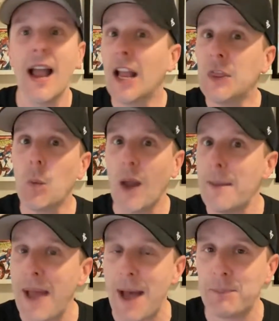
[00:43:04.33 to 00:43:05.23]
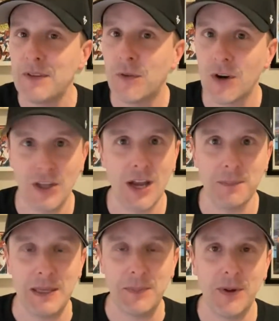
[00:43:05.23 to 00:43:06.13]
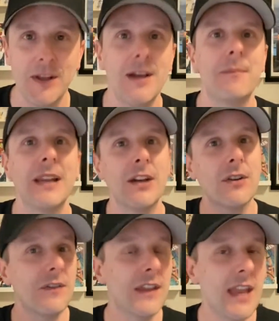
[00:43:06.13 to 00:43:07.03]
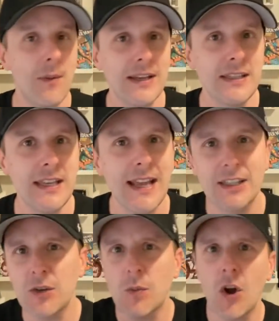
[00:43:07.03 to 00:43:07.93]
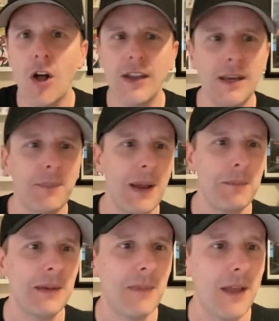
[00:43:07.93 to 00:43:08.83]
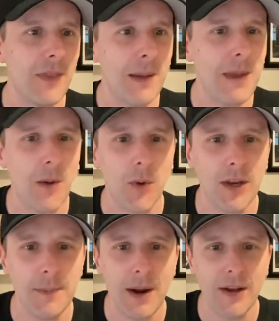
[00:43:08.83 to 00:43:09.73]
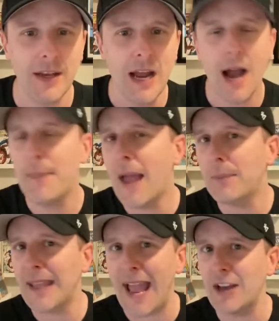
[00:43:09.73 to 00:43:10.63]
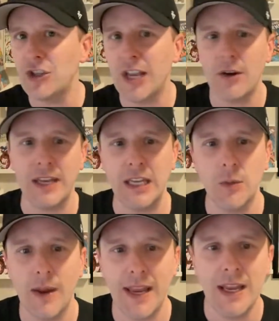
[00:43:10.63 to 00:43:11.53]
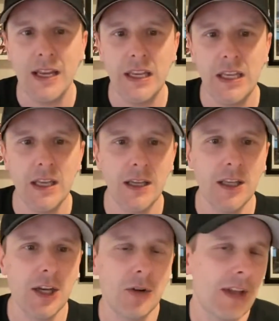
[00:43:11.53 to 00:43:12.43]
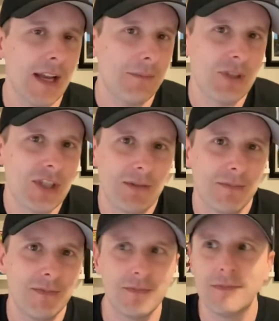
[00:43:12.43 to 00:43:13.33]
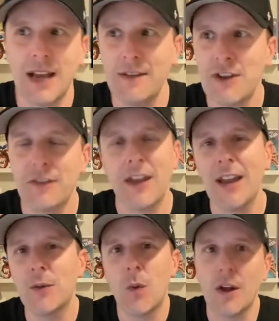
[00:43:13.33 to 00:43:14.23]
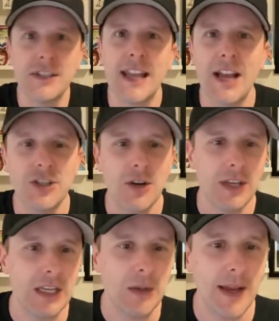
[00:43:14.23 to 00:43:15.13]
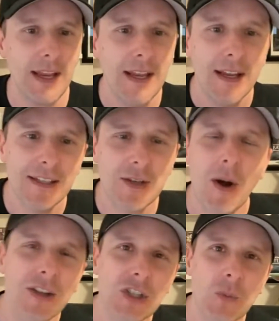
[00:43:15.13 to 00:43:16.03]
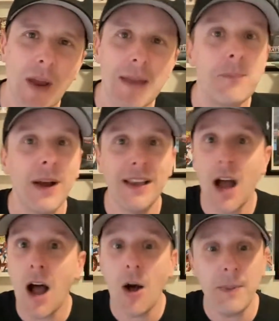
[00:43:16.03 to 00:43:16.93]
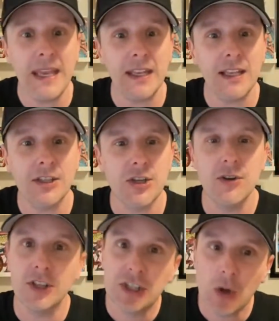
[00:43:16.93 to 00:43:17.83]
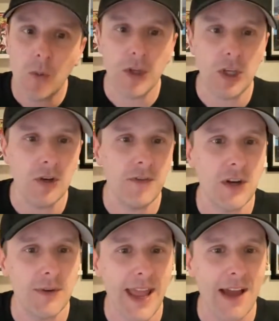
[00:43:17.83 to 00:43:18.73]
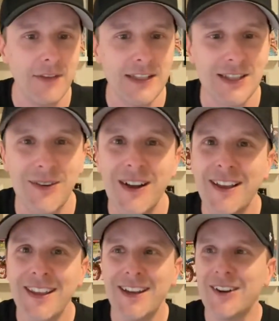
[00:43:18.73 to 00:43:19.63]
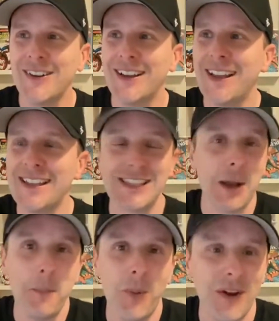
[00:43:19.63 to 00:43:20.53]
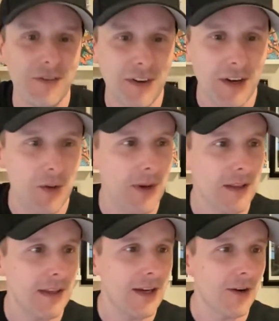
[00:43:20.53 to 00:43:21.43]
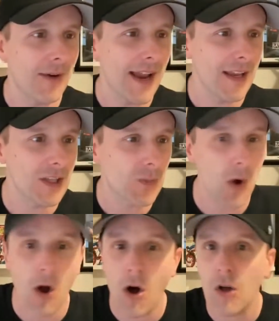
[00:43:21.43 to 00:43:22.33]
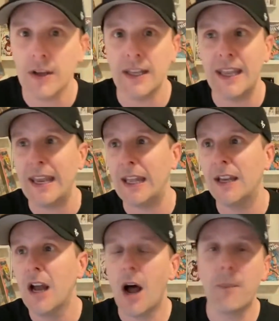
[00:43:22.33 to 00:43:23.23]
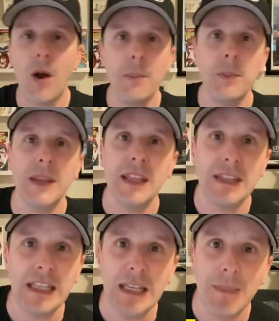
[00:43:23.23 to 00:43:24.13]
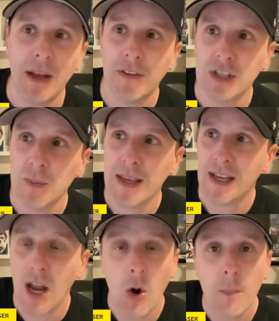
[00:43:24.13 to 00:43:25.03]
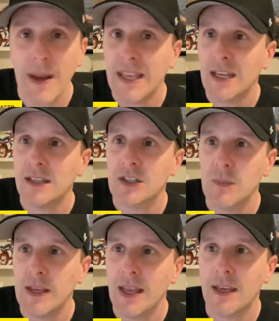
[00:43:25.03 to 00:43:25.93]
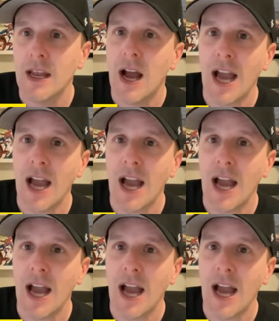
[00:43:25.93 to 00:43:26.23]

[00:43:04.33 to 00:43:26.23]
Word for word: I got the web app before a lot of people, but I don't have the KYC yet. So we're all get it by mid month. I'm not worried about it. I'm not cashing out anyway. You know, like I'm just I've not, I don't want to cash out anyway. So I'll just wait, but I'll be getting it soon. And so will you if you don't have it. So, you know, at, some point very quickly here, right? Because we're all going to get it. I'll probably get the email this weekend. I hope I get it this weekend.